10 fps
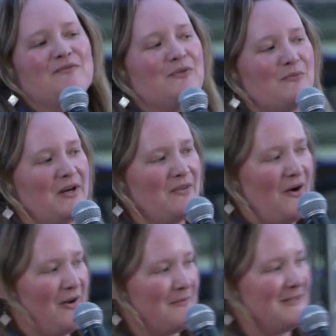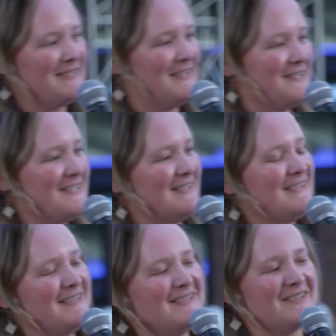for one of the Audubon centers in
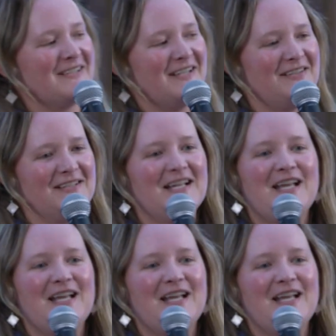Cedar Hill.